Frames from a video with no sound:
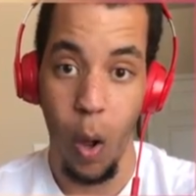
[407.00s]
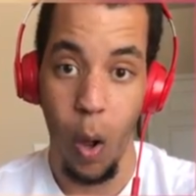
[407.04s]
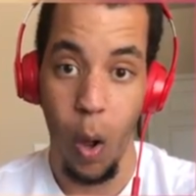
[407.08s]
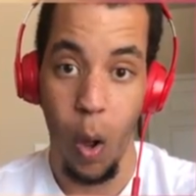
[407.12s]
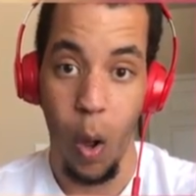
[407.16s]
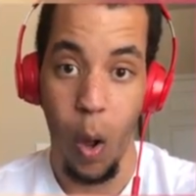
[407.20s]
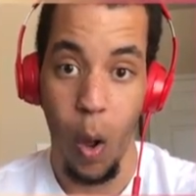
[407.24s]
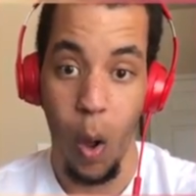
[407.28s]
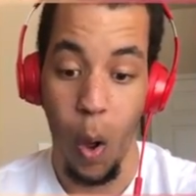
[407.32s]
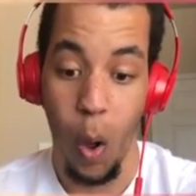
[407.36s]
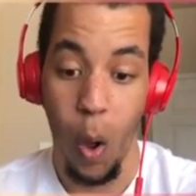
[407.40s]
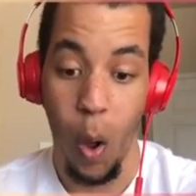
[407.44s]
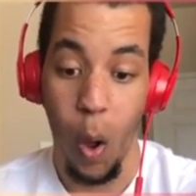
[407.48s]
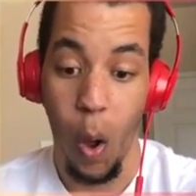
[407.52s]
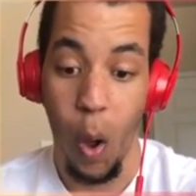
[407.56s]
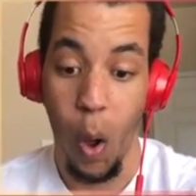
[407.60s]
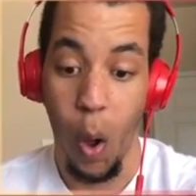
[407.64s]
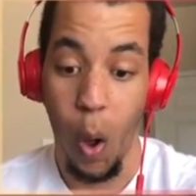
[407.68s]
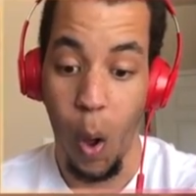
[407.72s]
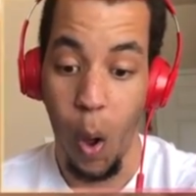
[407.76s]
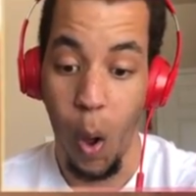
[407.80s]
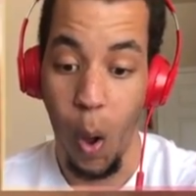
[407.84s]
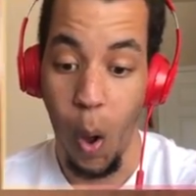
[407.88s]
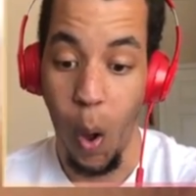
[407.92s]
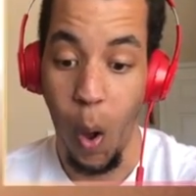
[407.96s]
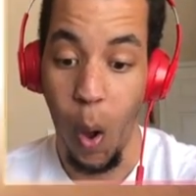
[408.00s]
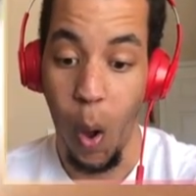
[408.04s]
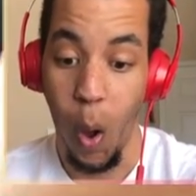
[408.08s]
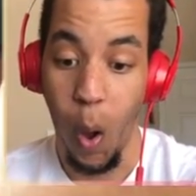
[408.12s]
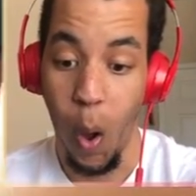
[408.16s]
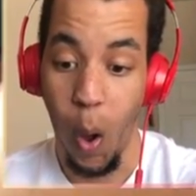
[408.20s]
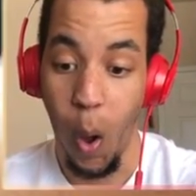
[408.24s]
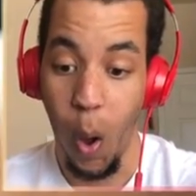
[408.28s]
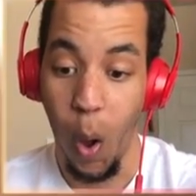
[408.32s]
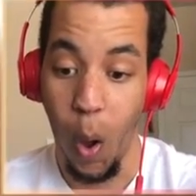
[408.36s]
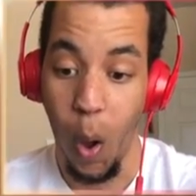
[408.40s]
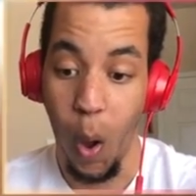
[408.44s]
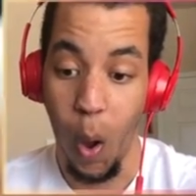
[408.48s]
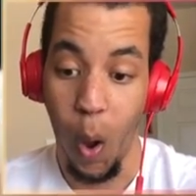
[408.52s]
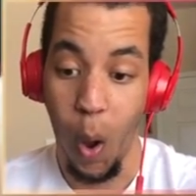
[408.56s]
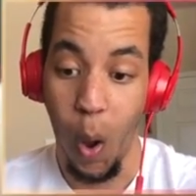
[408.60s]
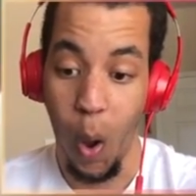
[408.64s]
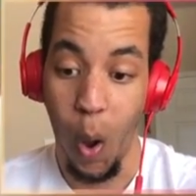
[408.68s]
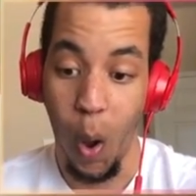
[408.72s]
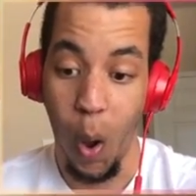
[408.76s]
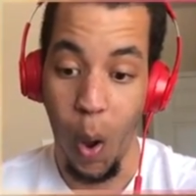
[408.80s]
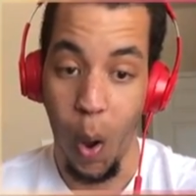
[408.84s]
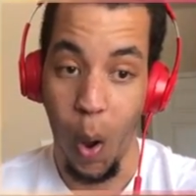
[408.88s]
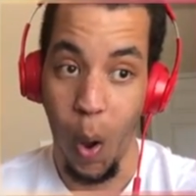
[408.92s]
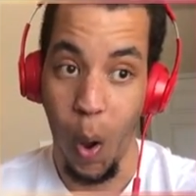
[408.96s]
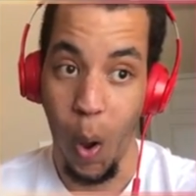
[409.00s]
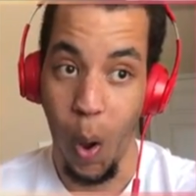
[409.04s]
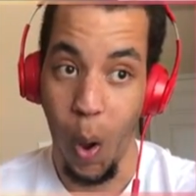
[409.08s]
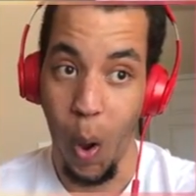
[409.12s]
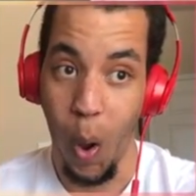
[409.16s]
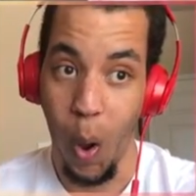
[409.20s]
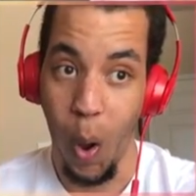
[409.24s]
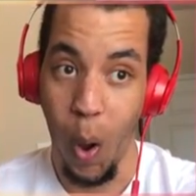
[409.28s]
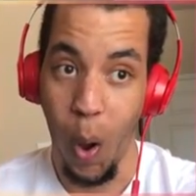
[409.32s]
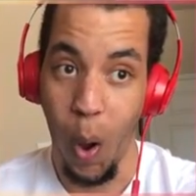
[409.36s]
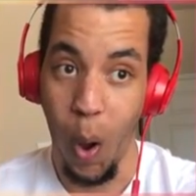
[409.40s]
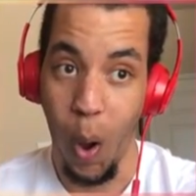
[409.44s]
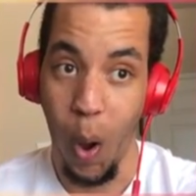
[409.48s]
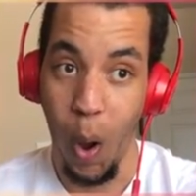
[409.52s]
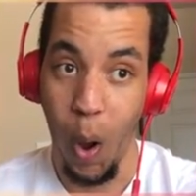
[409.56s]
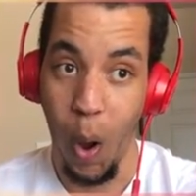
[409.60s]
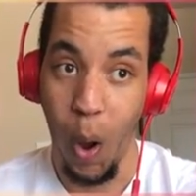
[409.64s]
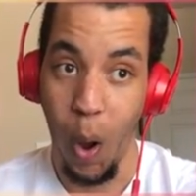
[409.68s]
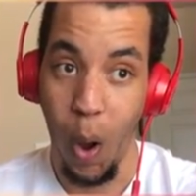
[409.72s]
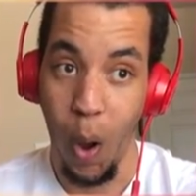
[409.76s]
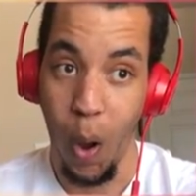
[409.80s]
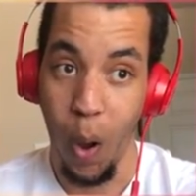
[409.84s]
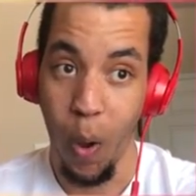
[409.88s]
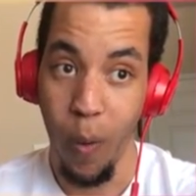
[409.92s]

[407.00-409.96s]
No one is speaking in this clip.